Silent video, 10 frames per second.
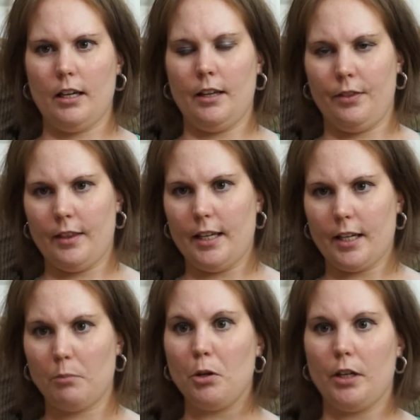in the
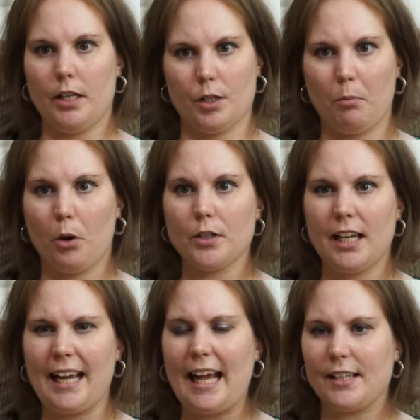community supports.
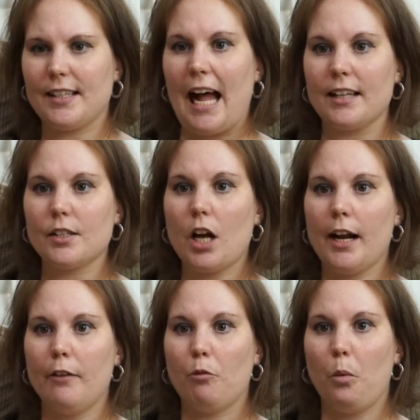And I guess that's
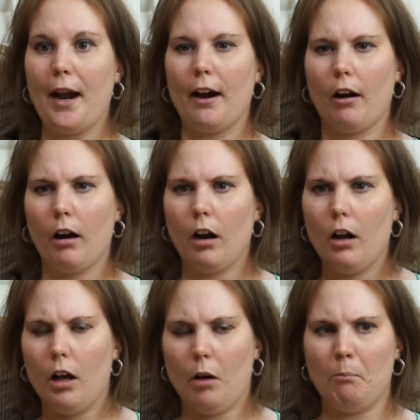kind of where
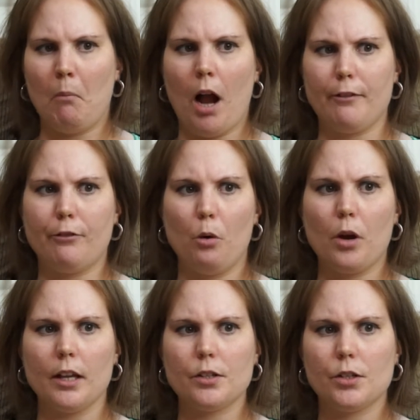my
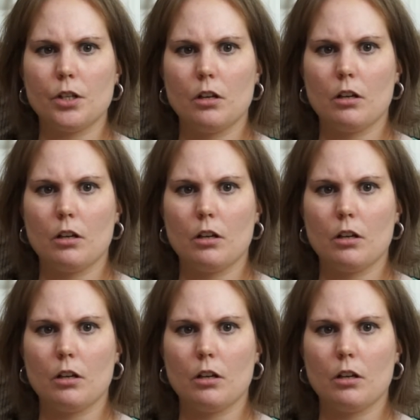focus